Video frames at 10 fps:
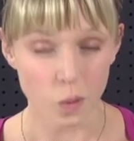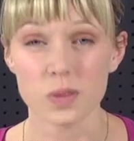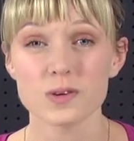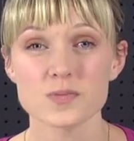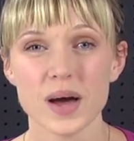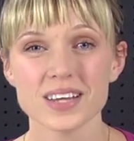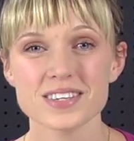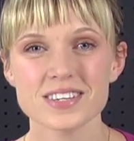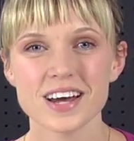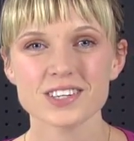With those
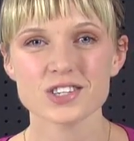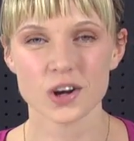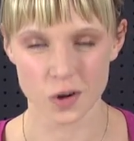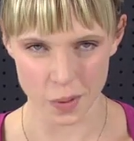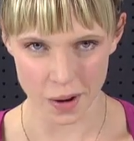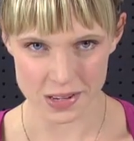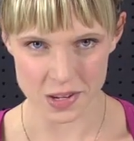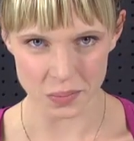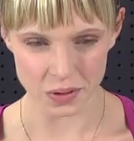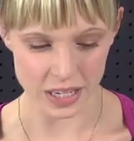pads attached, our repair
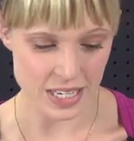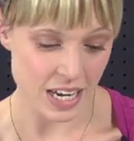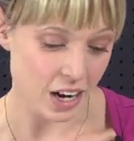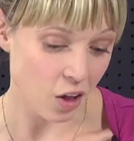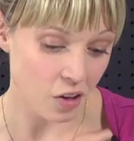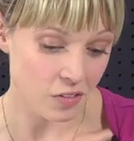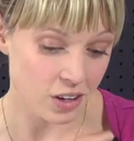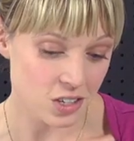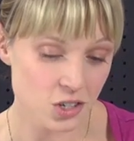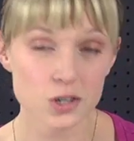is complete, and all I've
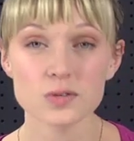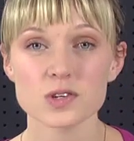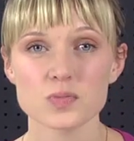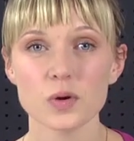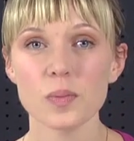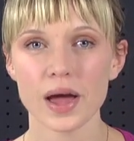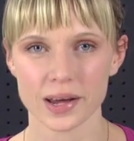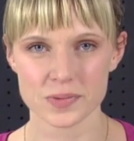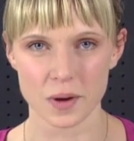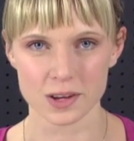got to do is put my
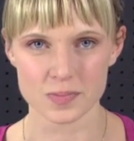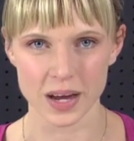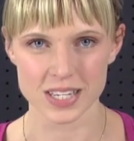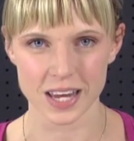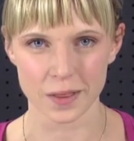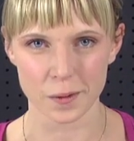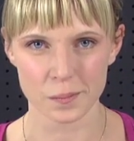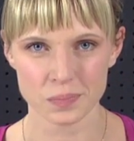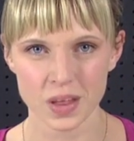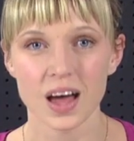Xbox back
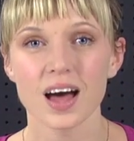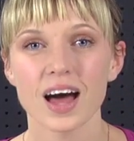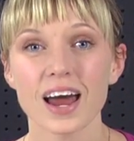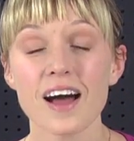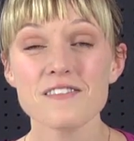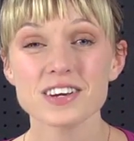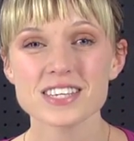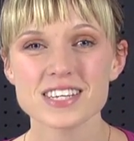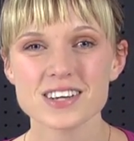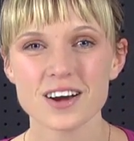together. At
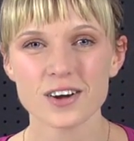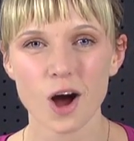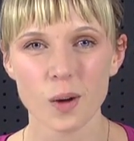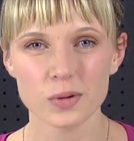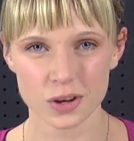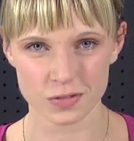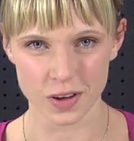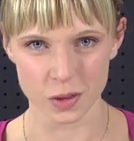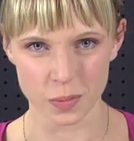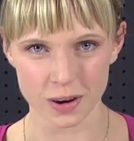iFixit.com, you can
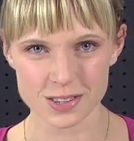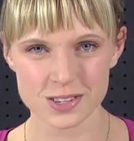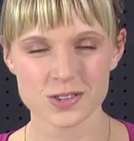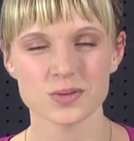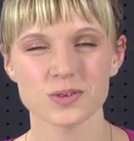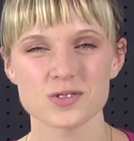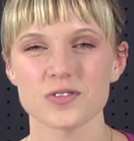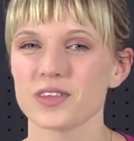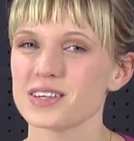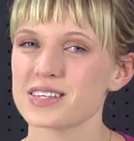find the parts and tools
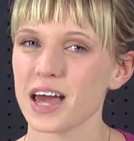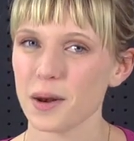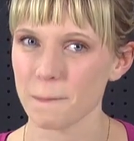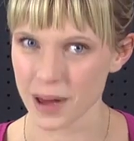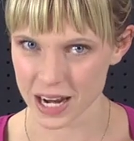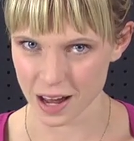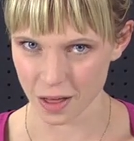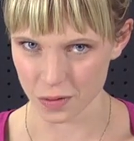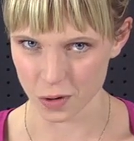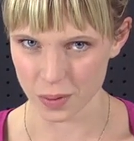for this and many
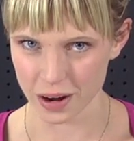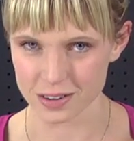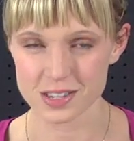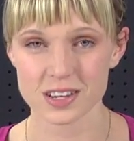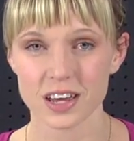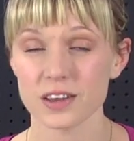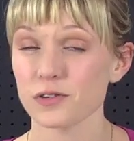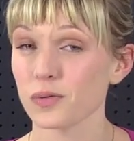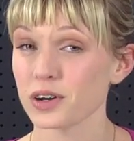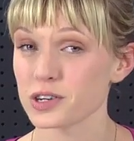other repairs. And
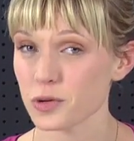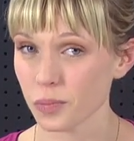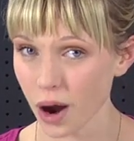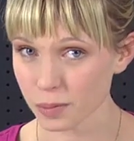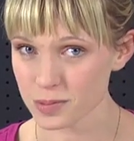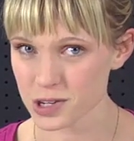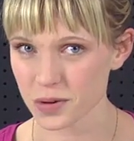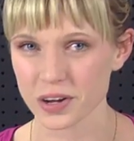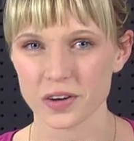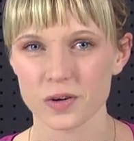if you run into problems
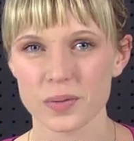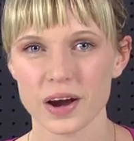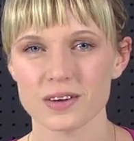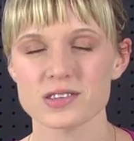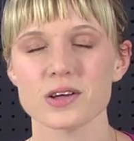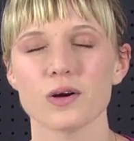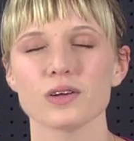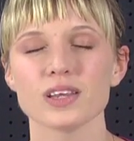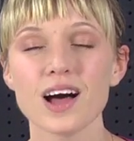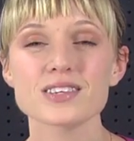during your repairs, there
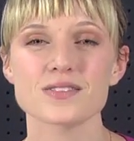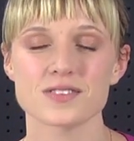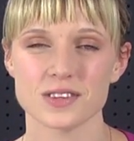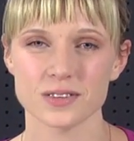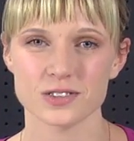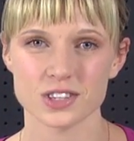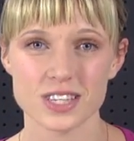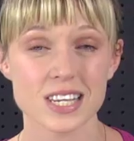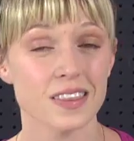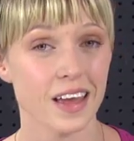are lots of
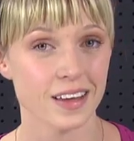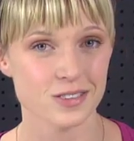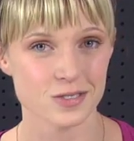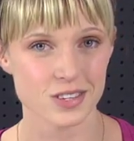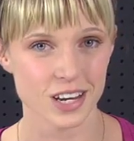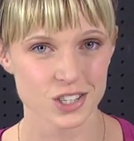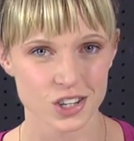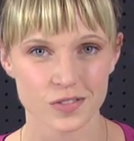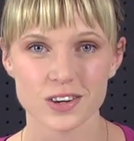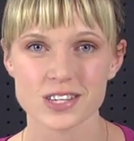solutions in the answers
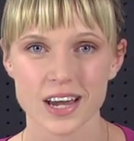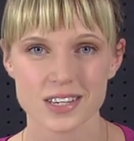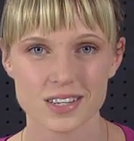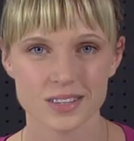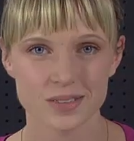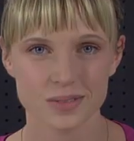section of our site.